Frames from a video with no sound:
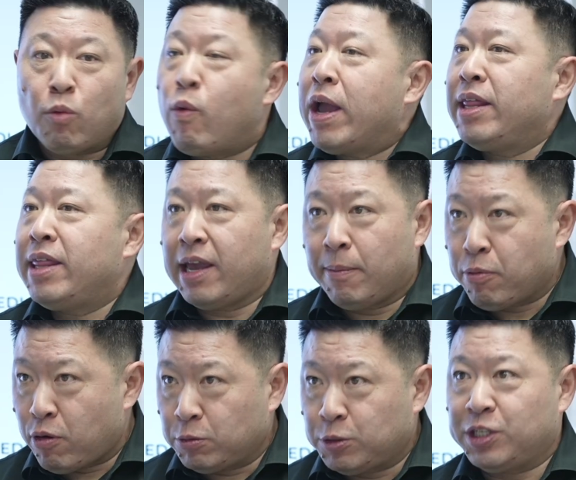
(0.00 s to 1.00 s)
way they
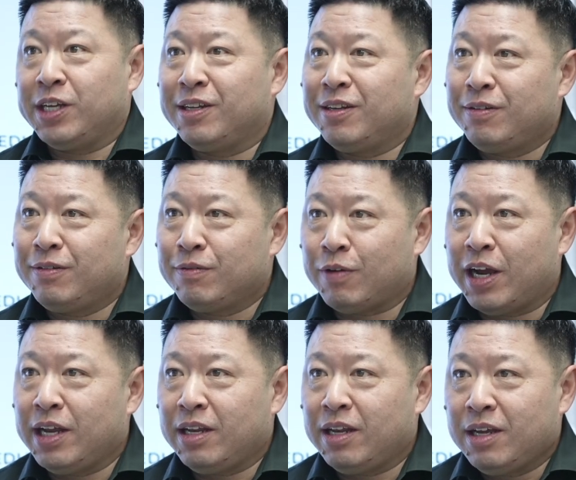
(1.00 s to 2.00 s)
approach it,
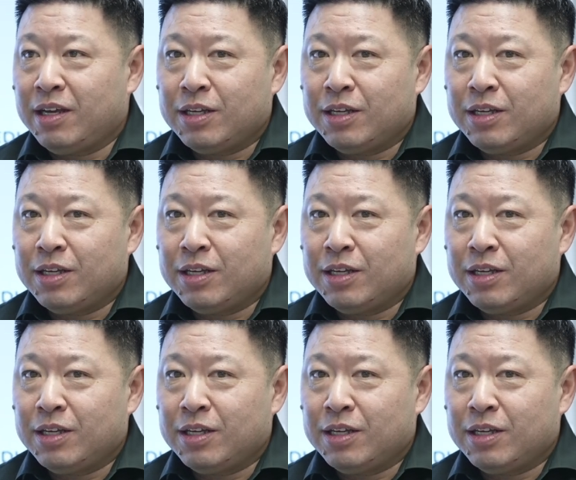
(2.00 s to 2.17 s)
right?